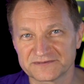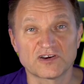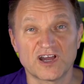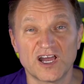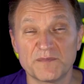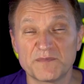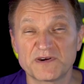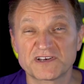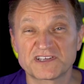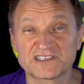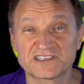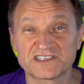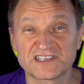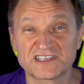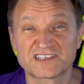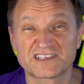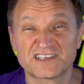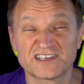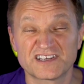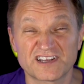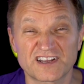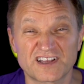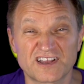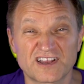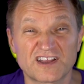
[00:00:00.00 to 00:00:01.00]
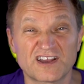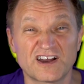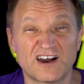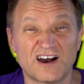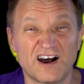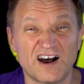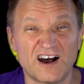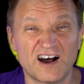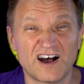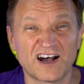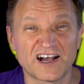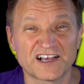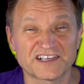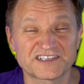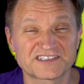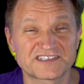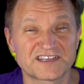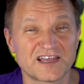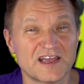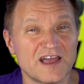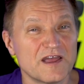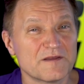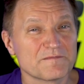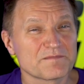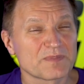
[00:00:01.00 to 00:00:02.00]
So how much is this gonna
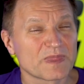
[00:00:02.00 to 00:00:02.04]
cost?